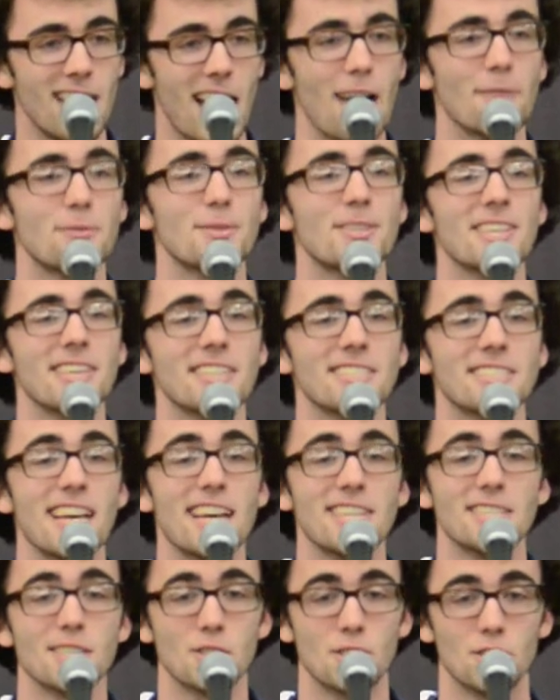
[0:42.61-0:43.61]
Everything is
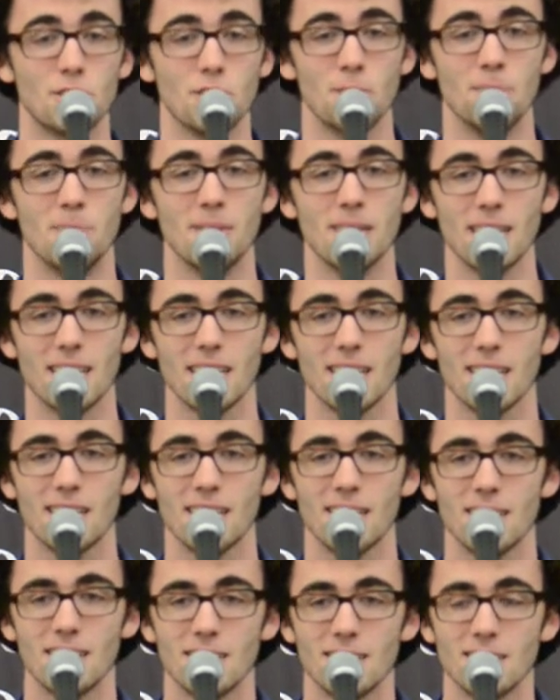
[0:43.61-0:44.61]
as it should be.
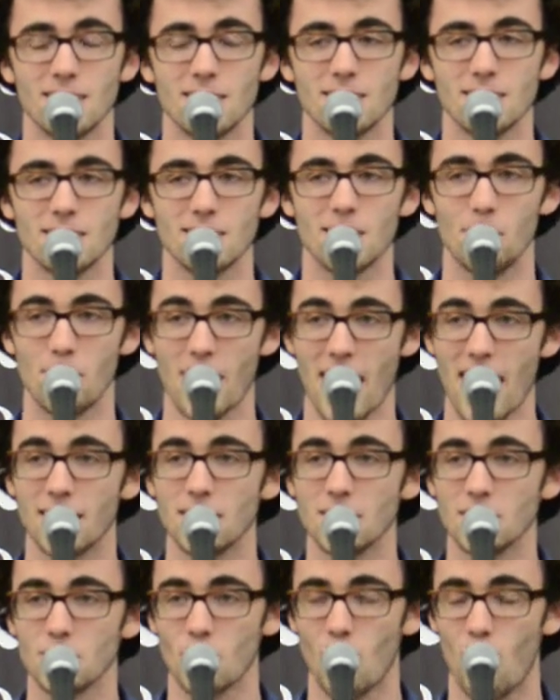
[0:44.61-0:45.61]
A
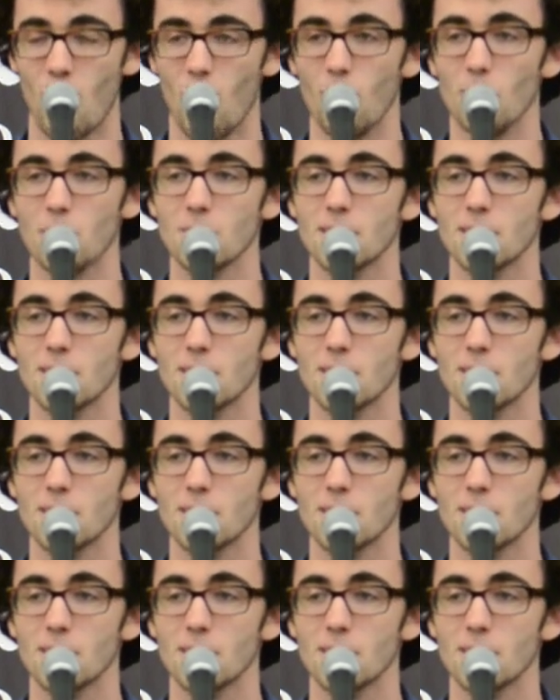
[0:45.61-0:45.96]
man is called.